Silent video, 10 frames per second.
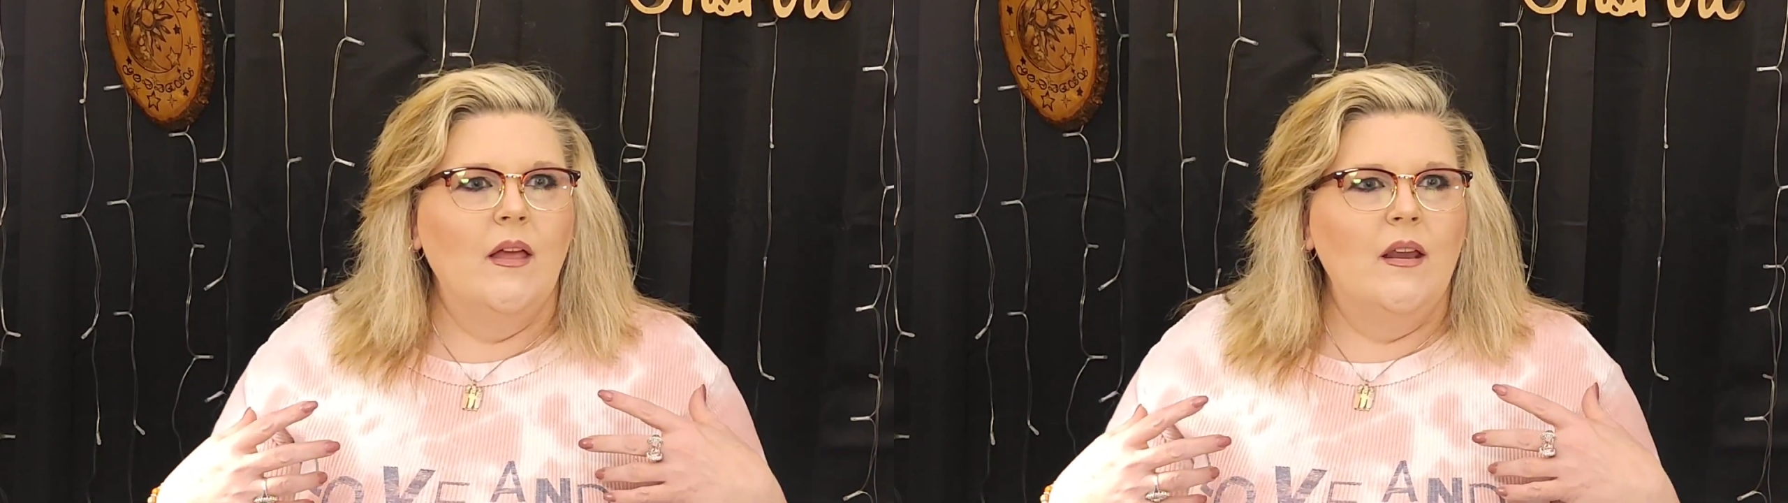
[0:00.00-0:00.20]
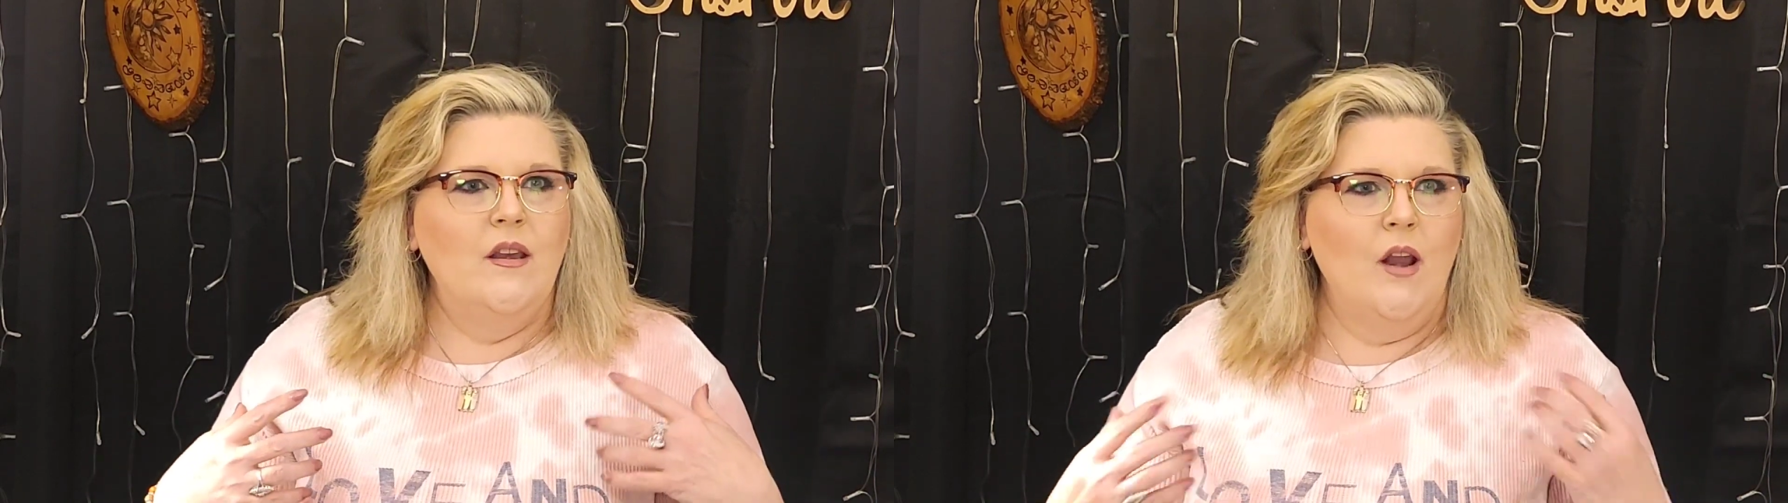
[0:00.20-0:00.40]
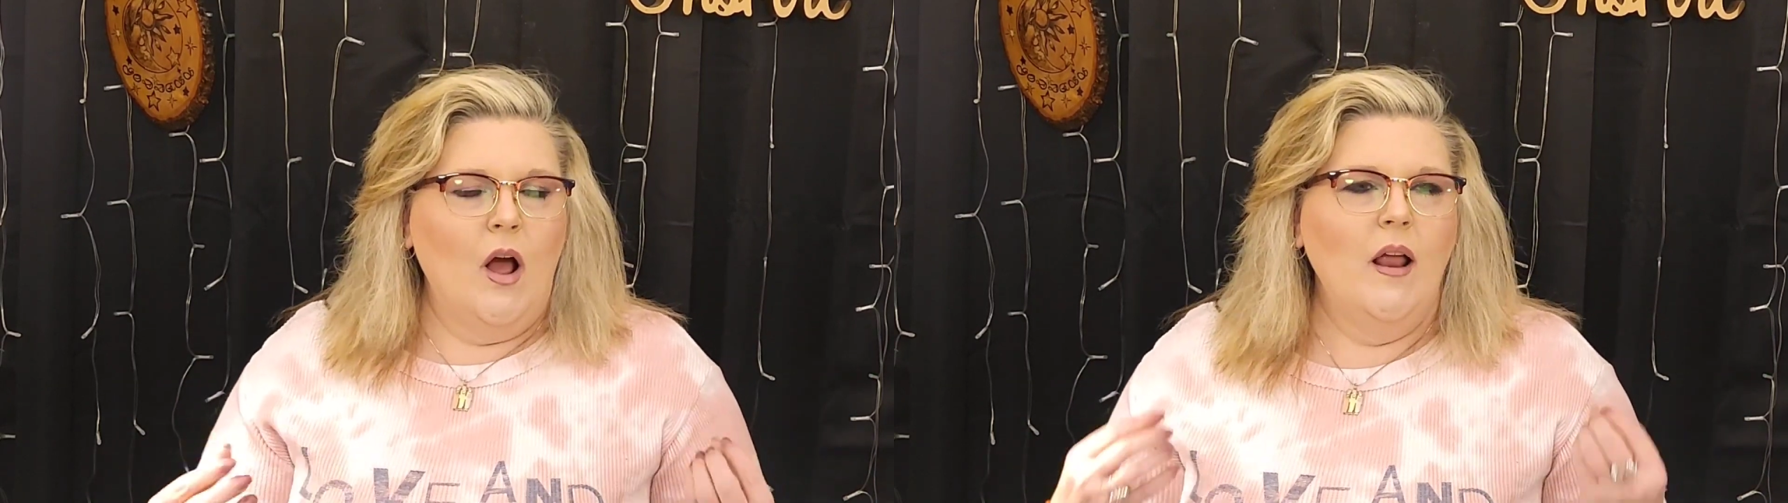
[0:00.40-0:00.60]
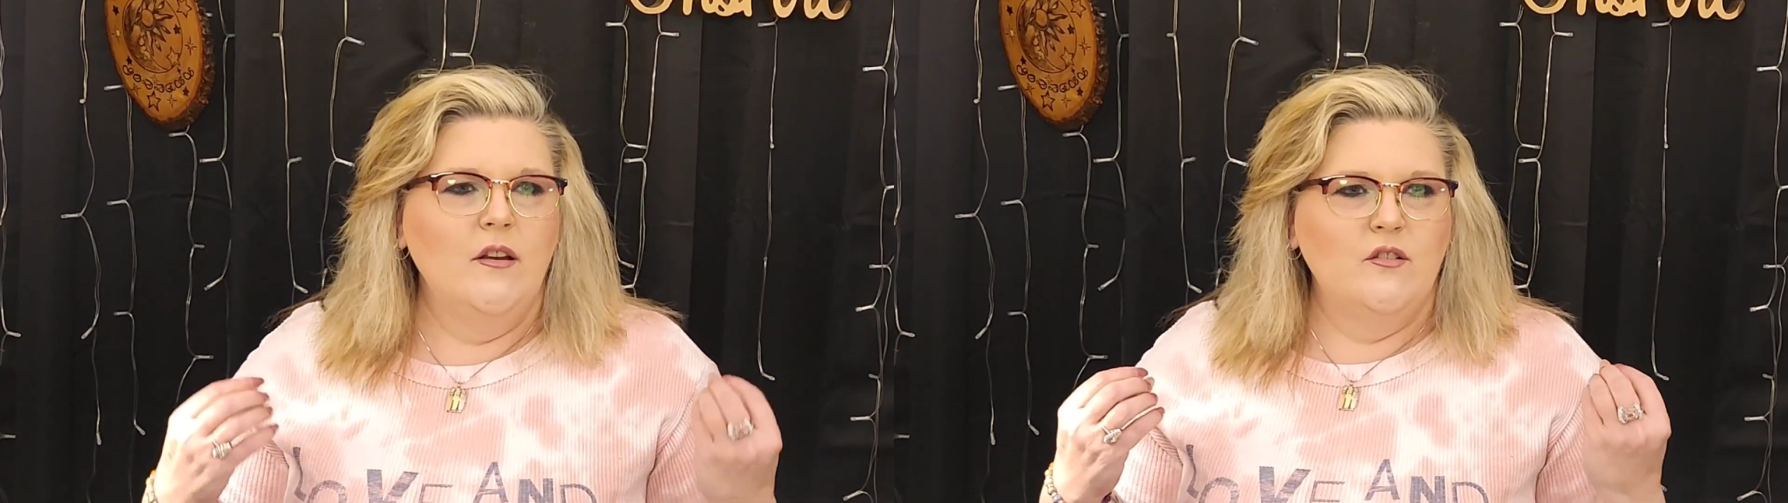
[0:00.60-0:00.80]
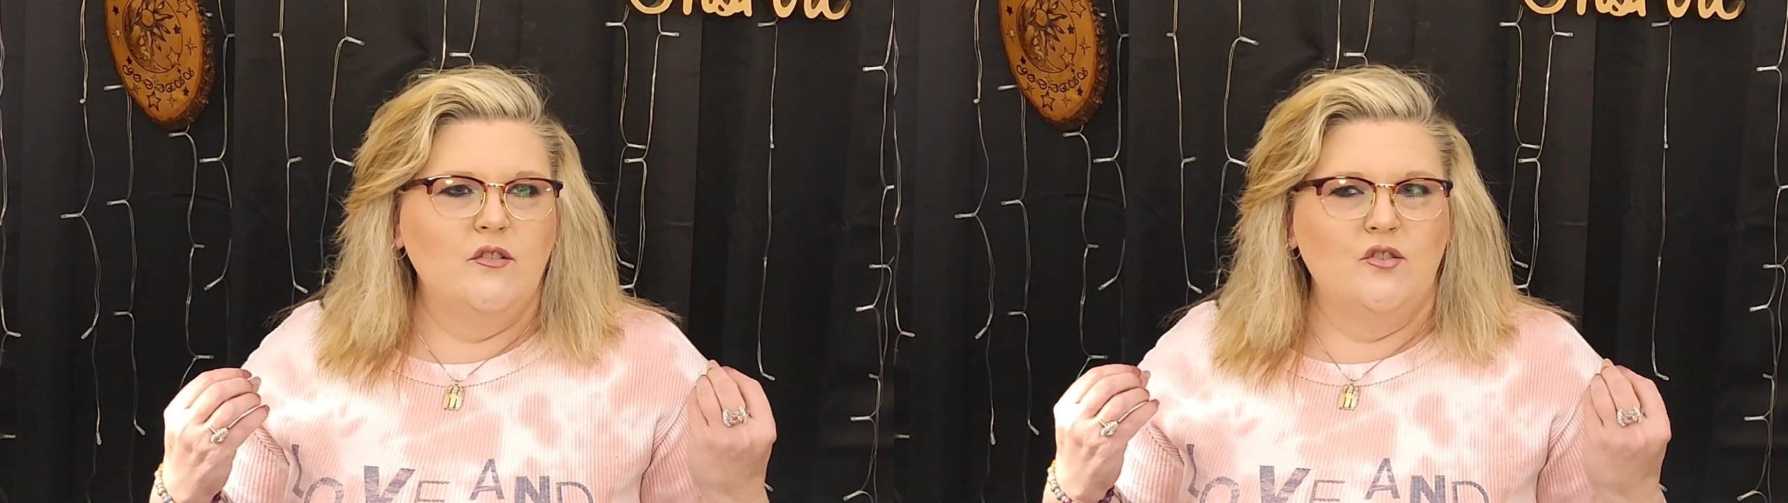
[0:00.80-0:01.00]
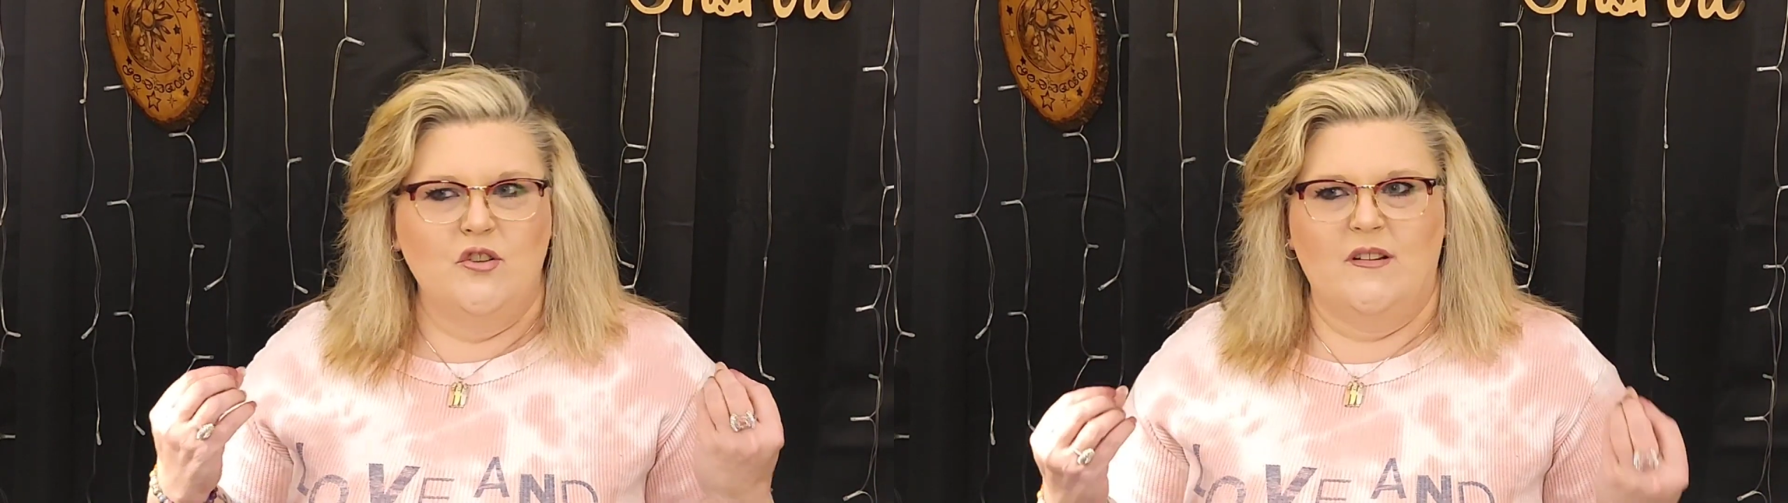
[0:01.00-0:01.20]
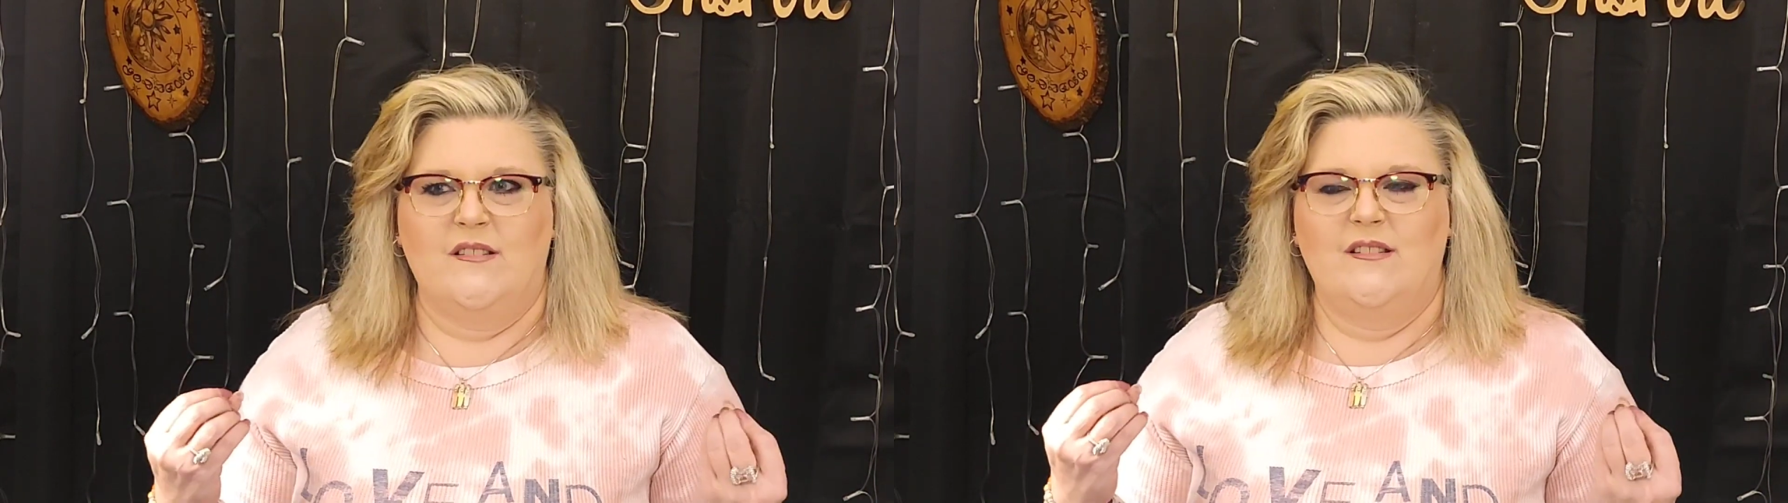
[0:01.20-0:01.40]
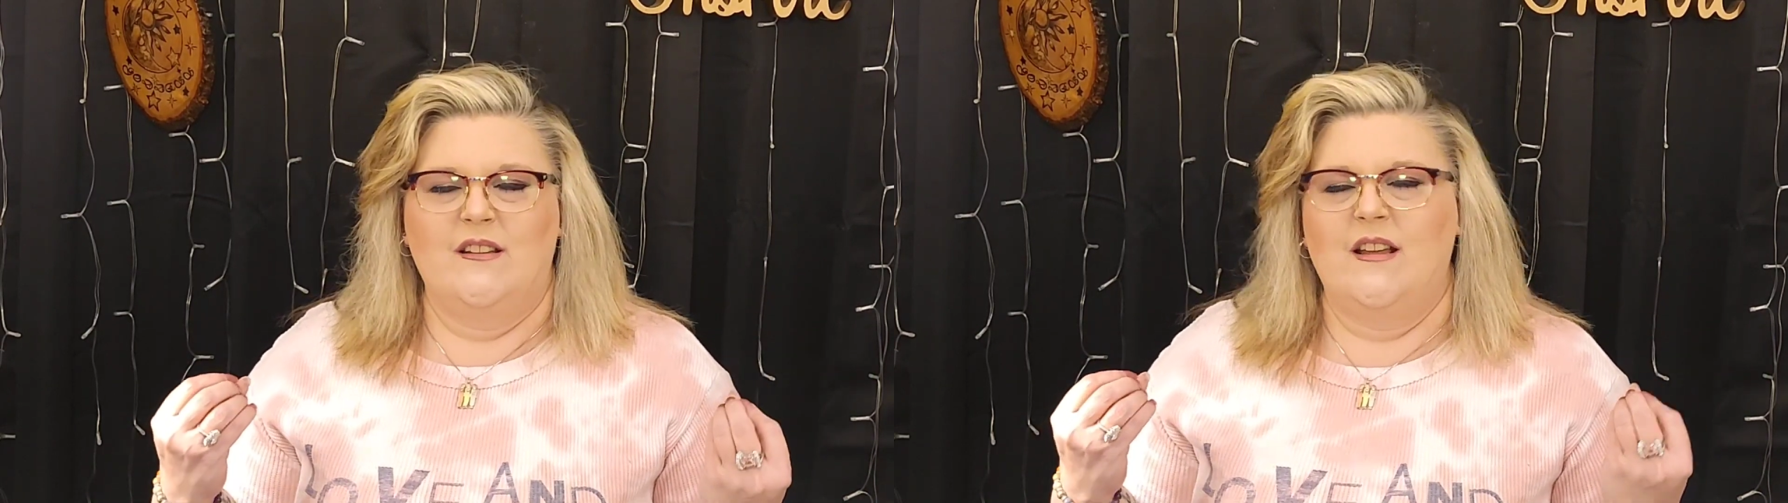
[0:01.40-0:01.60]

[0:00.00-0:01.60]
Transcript: not just